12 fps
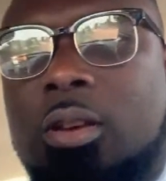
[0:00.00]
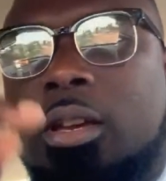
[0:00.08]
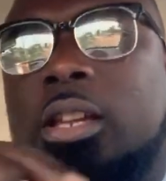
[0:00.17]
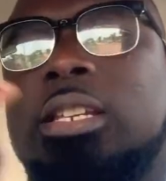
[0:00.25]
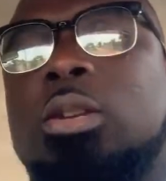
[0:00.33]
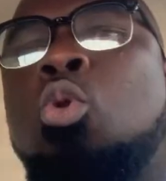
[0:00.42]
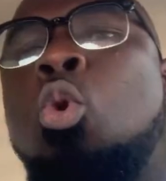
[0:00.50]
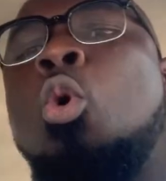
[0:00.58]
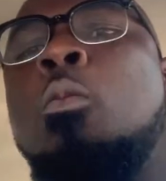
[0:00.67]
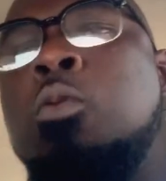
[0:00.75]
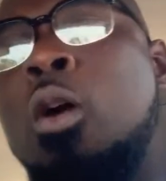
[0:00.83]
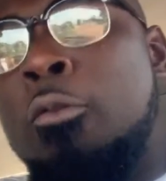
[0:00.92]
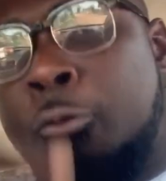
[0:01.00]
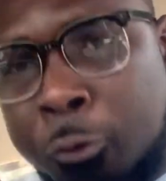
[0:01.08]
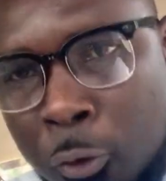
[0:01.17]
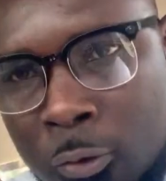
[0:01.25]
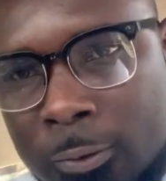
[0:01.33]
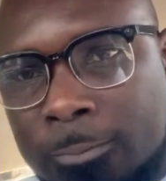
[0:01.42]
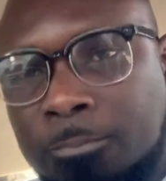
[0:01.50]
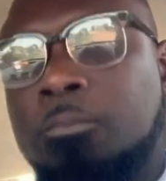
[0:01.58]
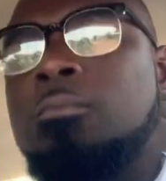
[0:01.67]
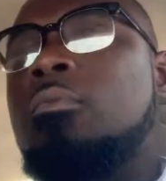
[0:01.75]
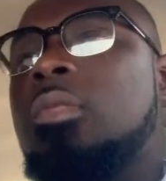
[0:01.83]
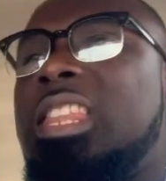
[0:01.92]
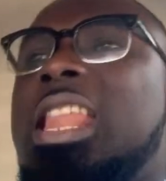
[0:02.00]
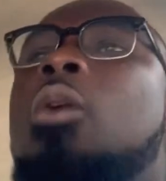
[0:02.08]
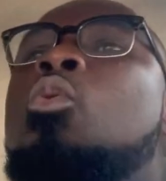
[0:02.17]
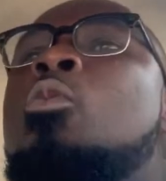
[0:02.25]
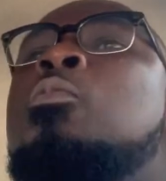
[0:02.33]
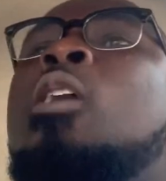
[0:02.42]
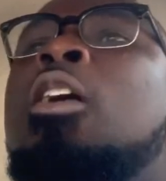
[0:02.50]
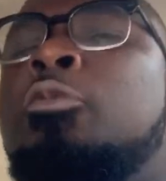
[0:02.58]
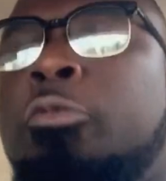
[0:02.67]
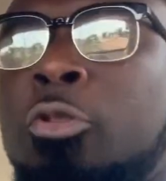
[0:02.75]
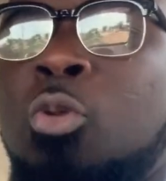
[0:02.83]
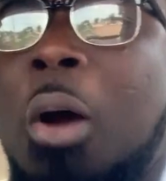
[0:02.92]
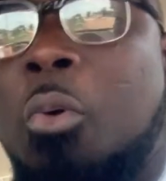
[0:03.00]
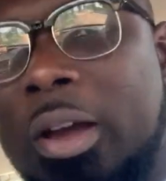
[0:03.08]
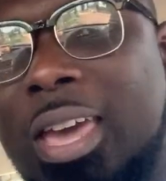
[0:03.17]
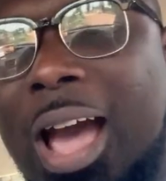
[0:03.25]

into ubuafu. Now, we walk